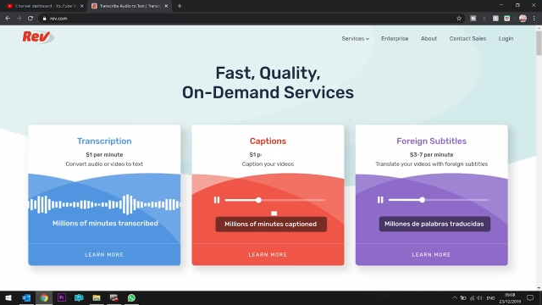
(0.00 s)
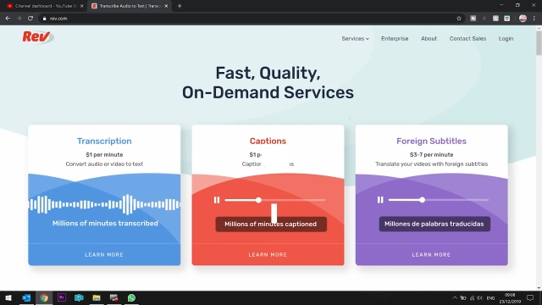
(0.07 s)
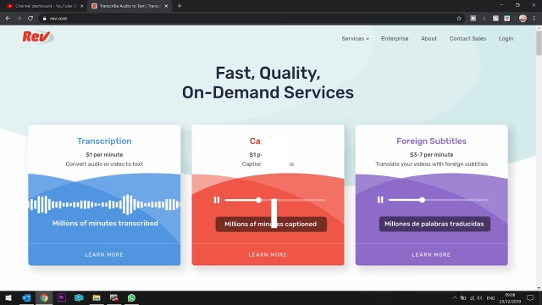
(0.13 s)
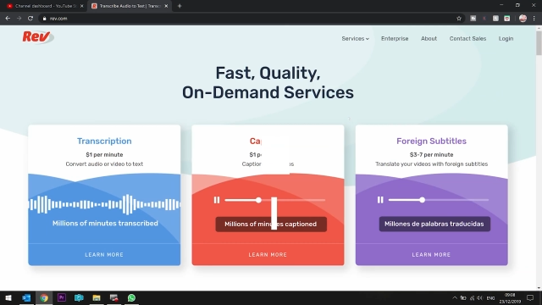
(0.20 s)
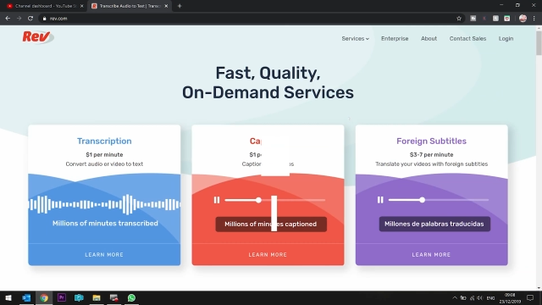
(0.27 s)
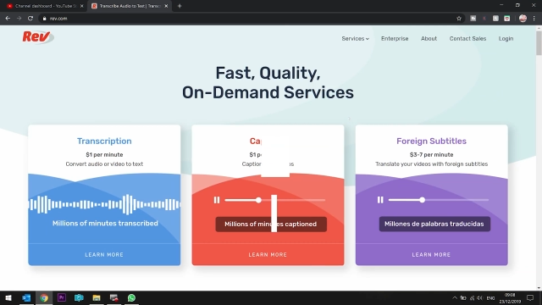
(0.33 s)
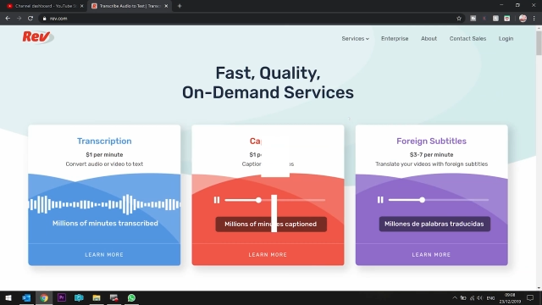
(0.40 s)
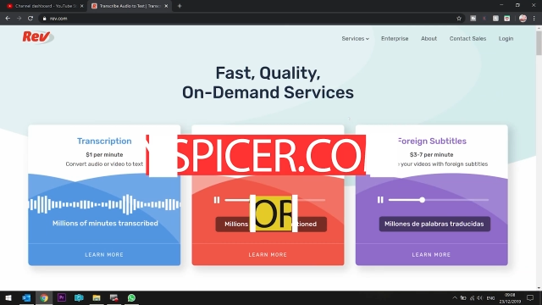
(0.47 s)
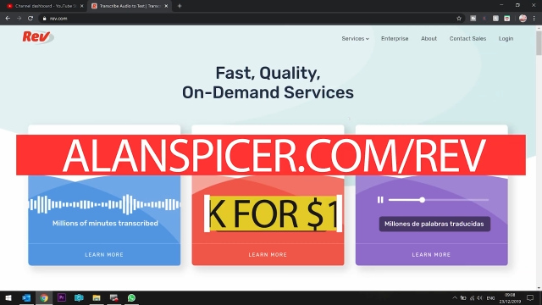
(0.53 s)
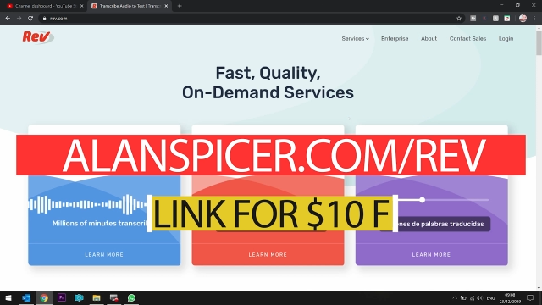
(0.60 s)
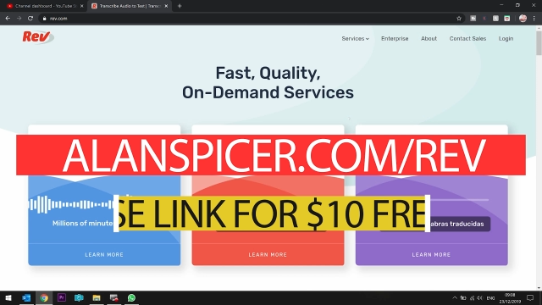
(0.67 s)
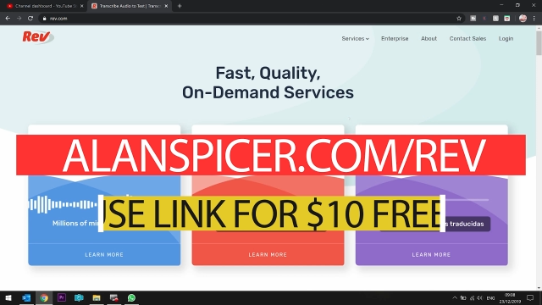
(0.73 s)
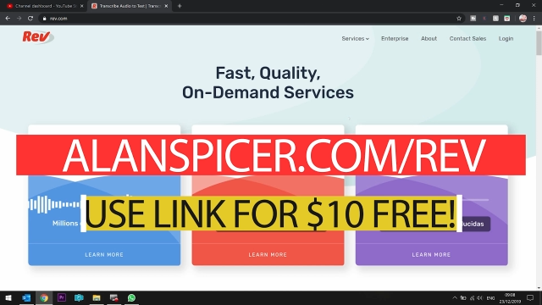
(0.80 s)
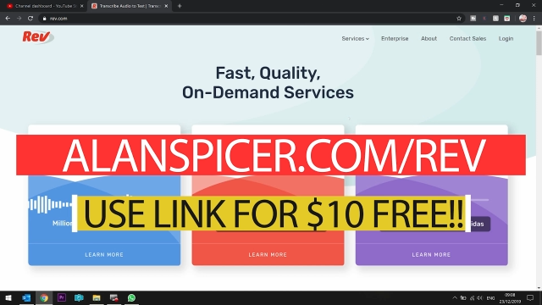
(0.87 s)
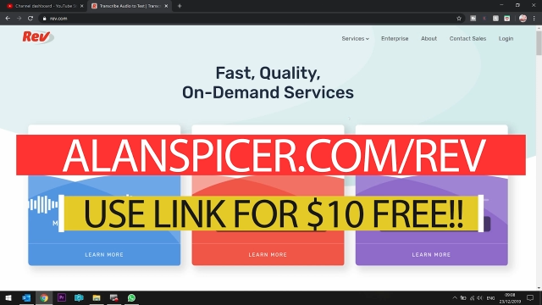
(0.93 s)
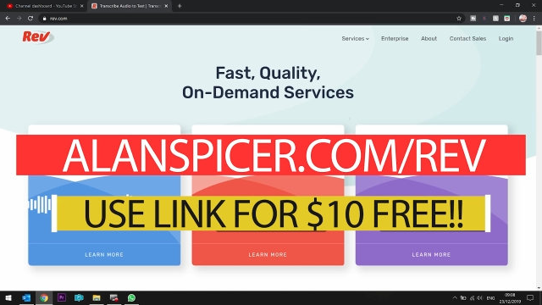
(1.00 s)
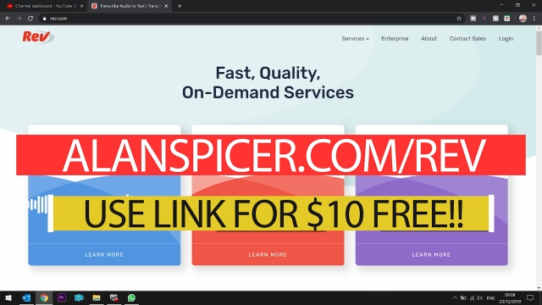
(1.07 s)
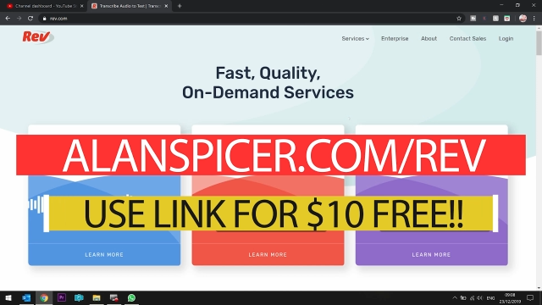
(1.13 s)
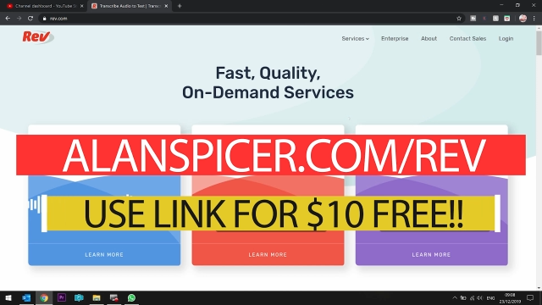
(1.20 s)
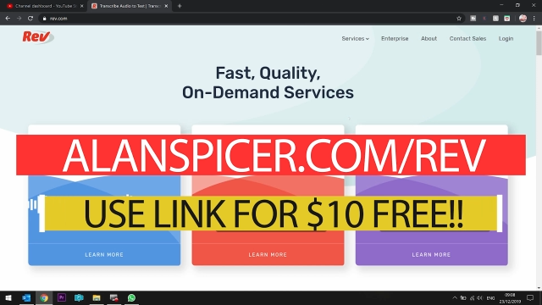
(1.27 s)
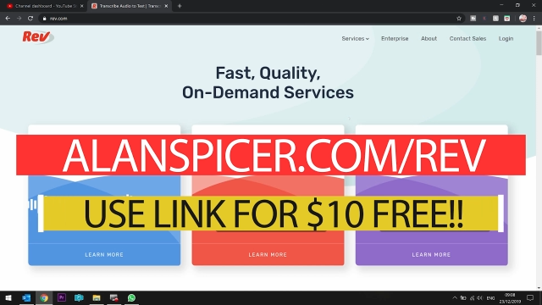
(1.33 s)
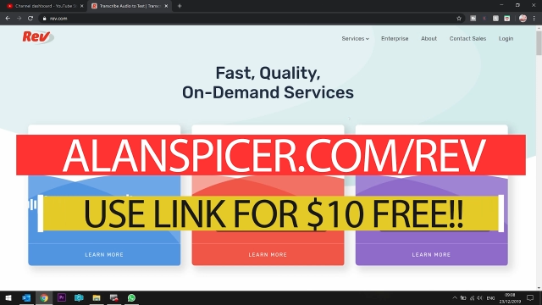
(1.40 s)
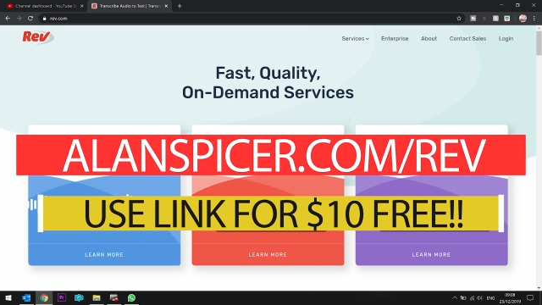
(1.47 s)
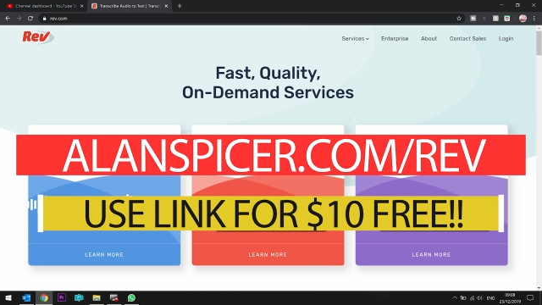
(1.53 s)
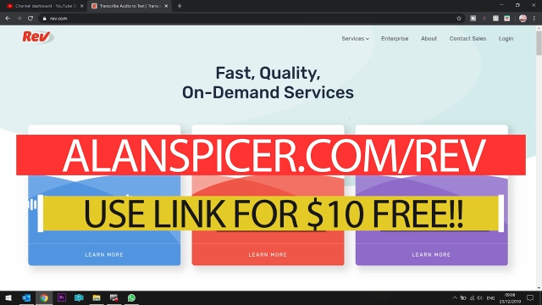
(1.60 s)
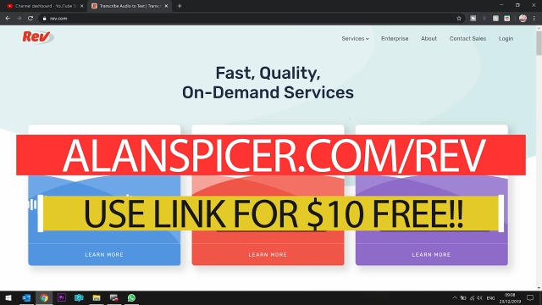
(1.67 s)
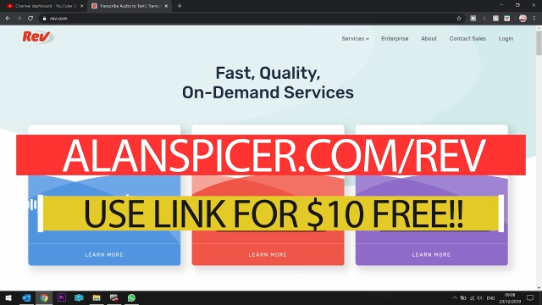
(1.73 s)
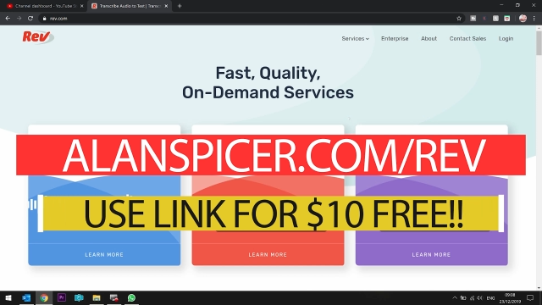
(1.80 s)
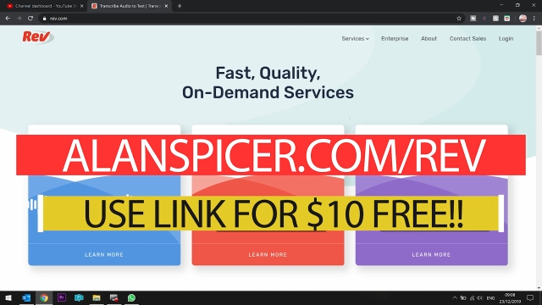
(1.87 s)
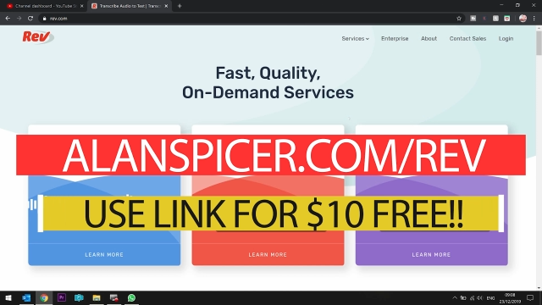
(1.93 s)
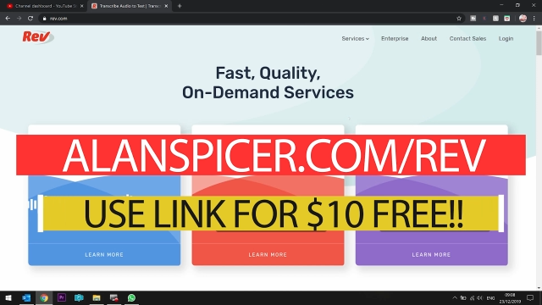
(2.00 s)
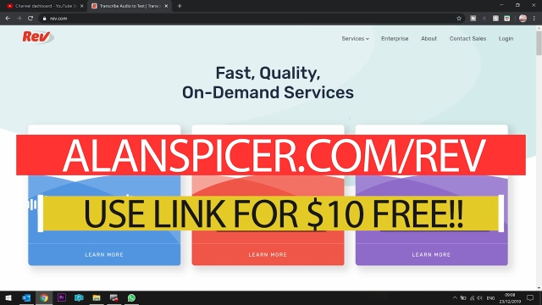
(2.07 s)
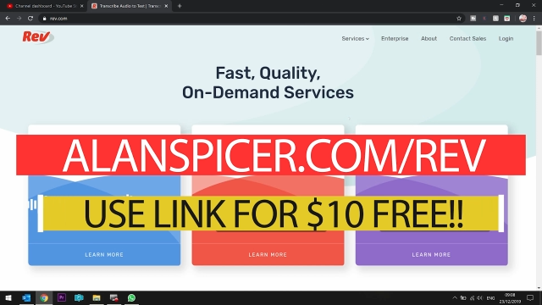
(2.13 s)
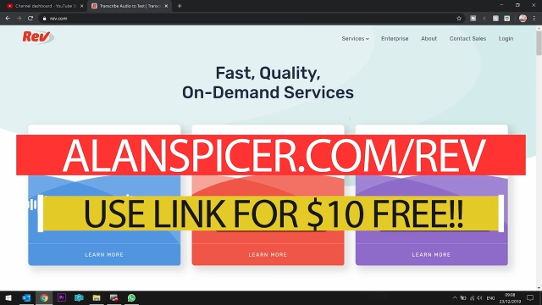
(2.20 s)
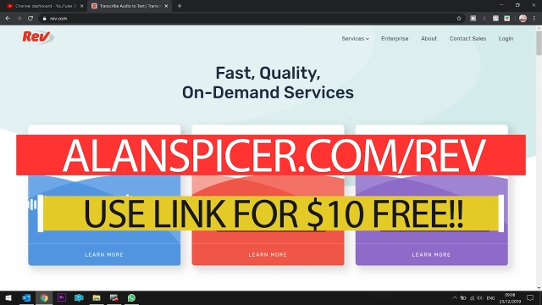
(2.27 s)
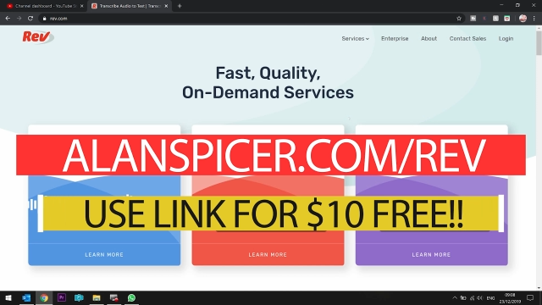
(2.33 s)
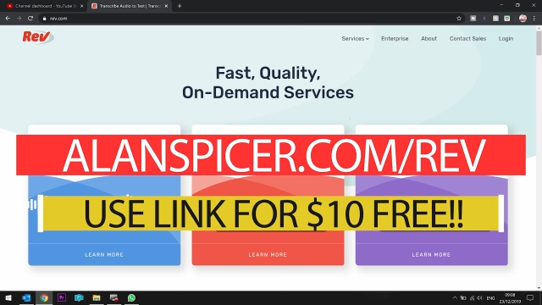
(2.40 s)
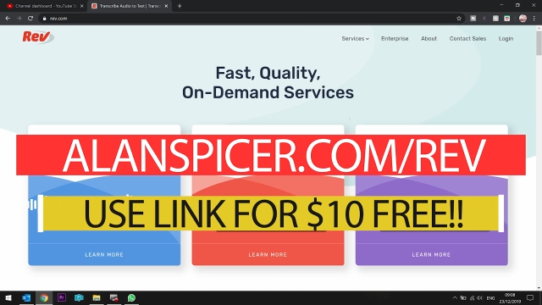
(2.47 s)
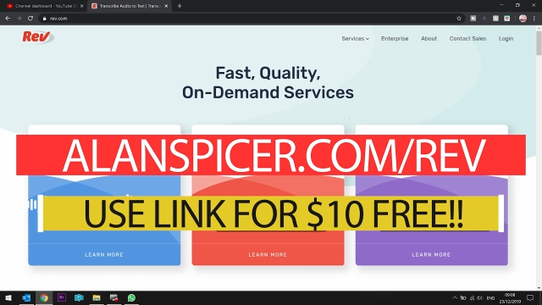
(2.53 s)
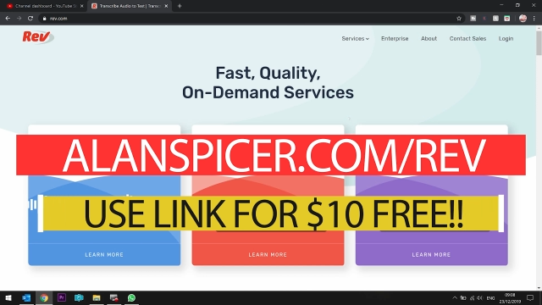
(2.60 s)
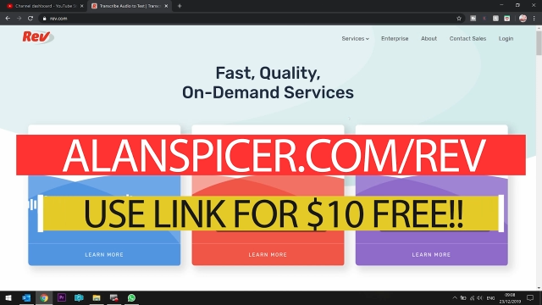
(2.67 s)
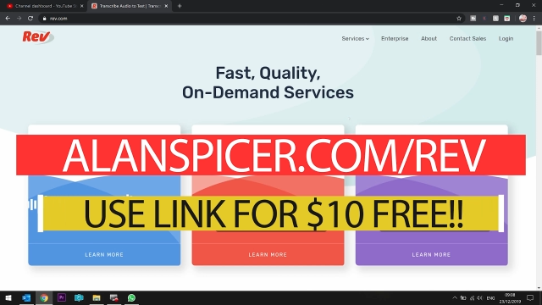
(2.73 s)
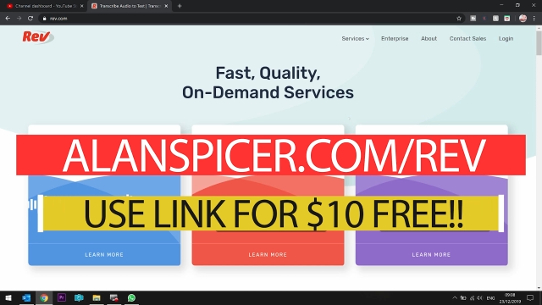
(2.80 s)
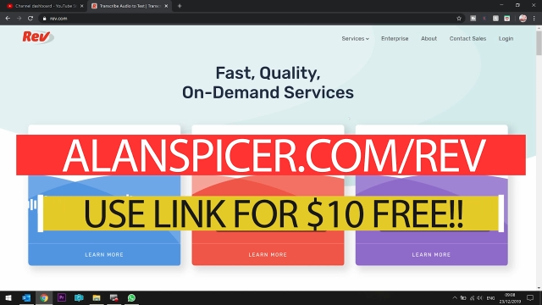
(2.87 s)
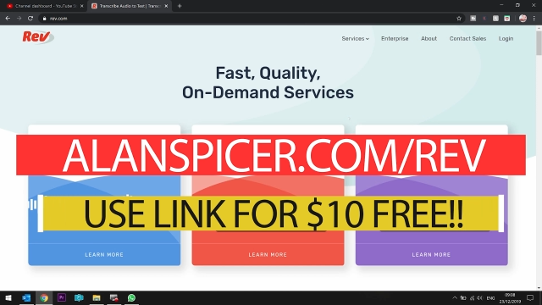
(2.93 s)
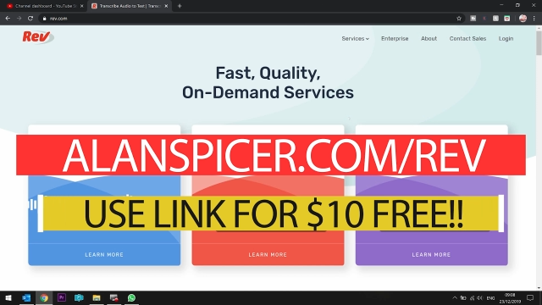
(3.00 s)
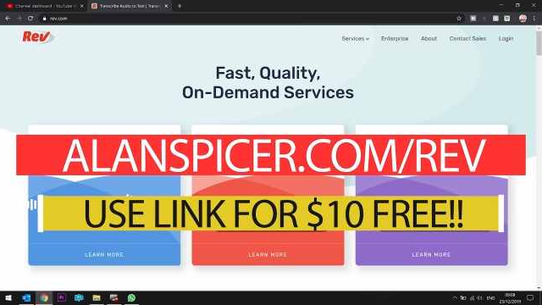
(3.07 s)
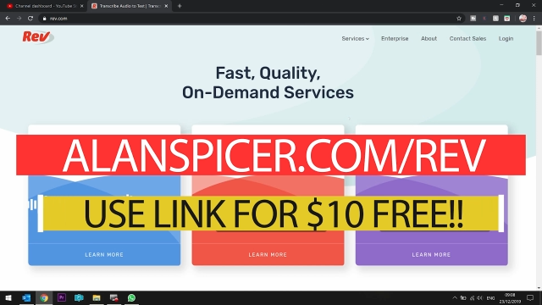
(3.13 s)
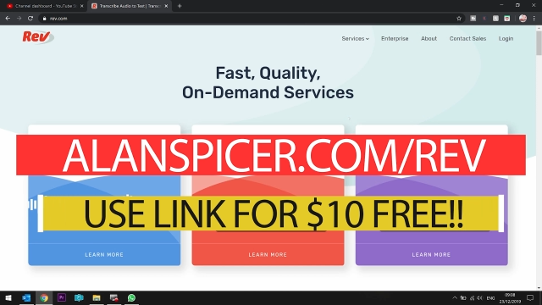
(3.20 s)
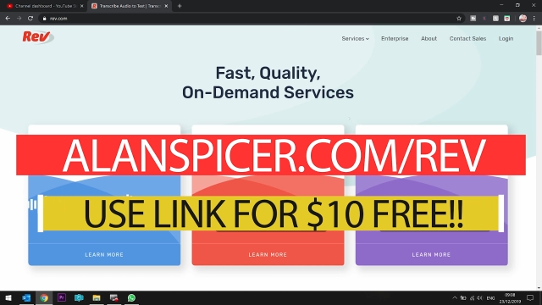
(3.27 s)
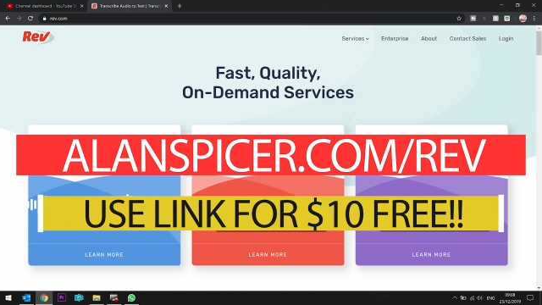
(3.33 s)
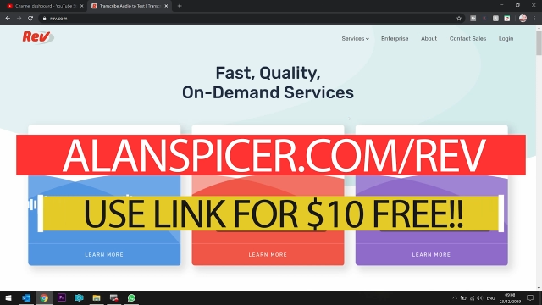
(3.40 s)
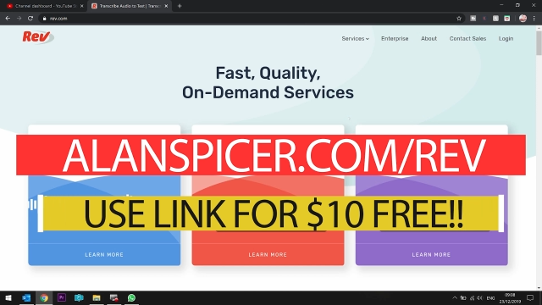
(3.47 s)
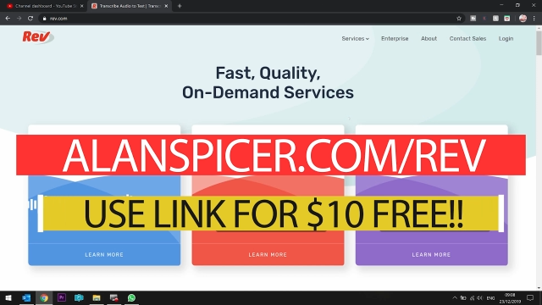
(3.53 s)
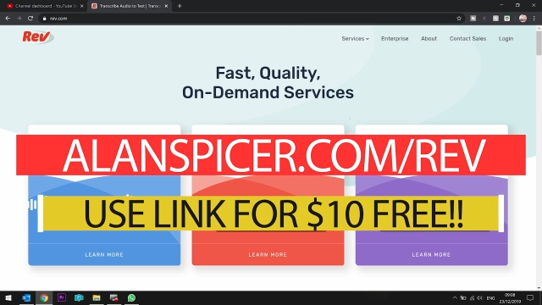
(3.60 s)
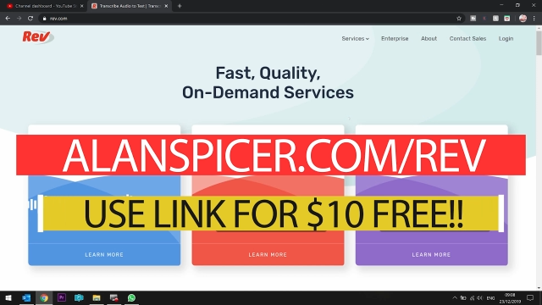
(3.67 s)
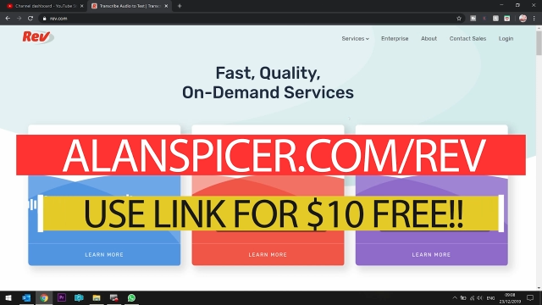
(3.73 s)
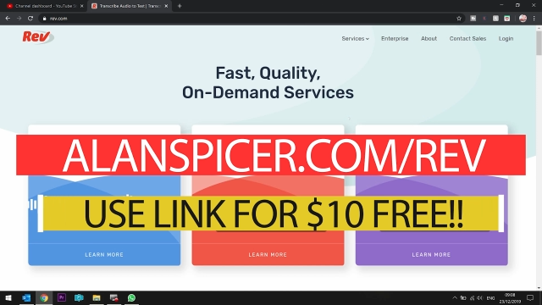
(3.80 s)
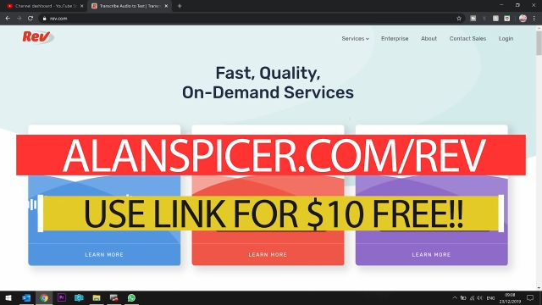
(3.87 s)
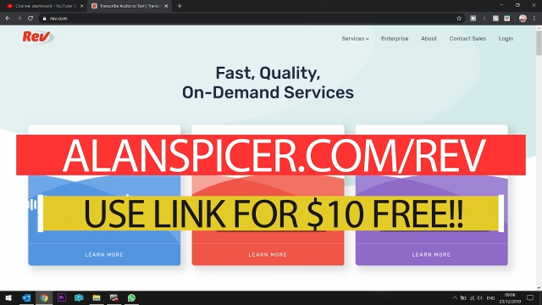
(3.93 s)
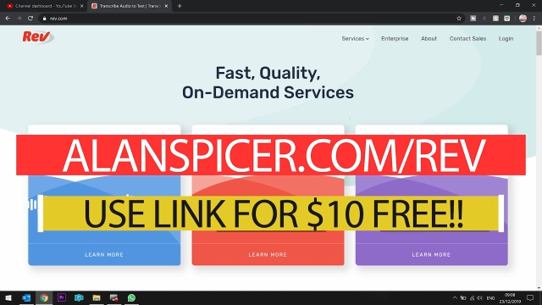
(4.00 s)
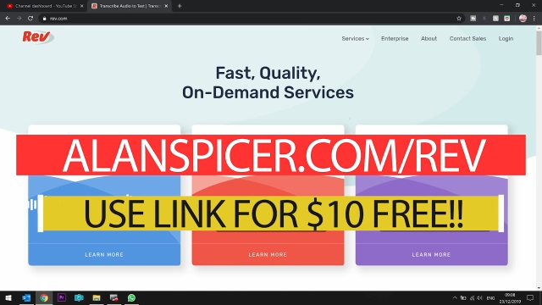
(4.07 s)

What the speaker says: No face is visible, so there are no lips to read.